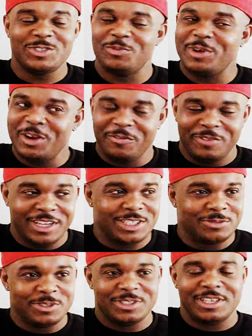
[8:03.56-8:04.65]
Terrell
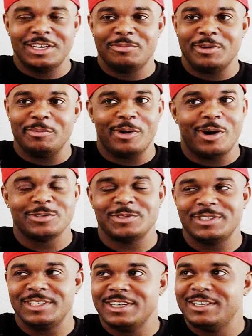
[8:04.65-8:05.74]
Fletcher was there, Brent Moss
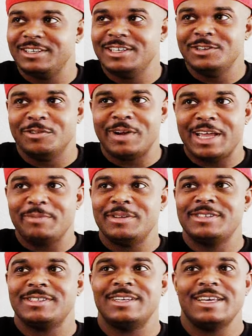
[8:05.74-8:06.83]
was there, Lee
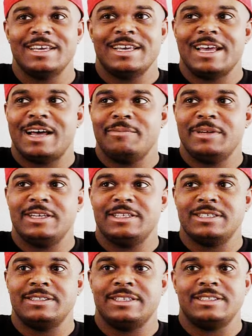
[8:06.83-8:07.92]
DeRamus, I mean,
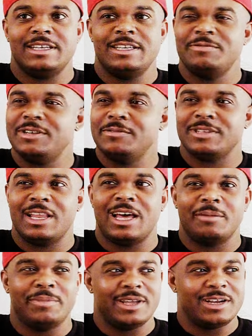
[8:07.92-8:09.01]
just just that it, it, was a
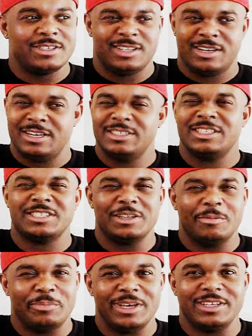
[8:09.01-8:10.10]
lot of players there, and just in
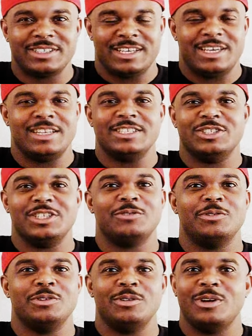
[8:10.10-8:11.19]
the Big Ten in
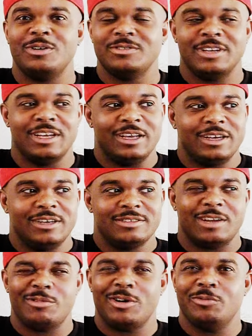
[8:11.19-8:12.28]
general, you know. Yeah.
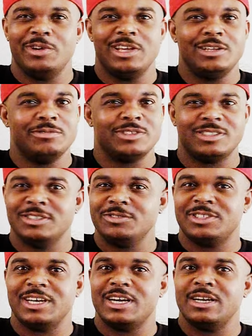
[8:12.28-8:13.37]
Tyrone Wheatley was
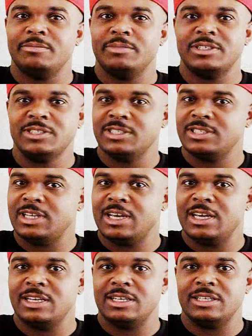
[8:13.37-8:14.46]
still tearing up Michigan State.
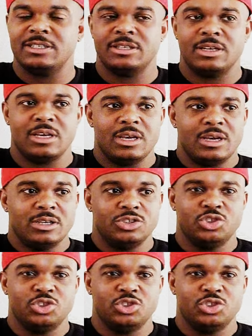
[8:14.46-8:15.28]
Oh man, yeah.